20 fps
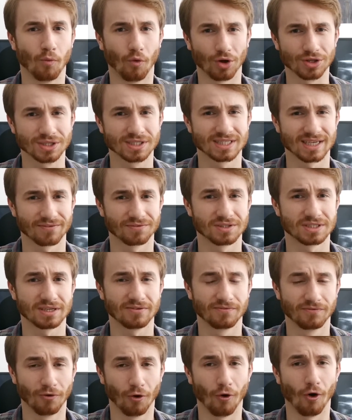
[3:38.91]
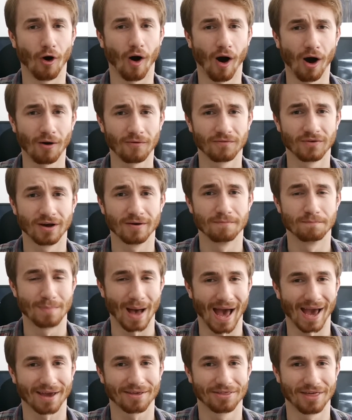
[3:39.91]
174 offer
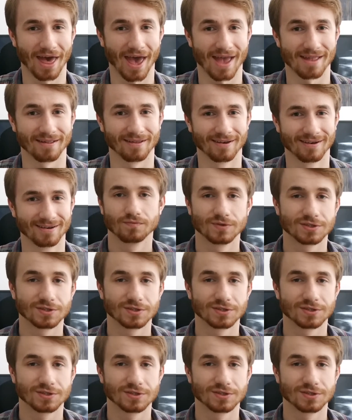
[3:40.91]
back then.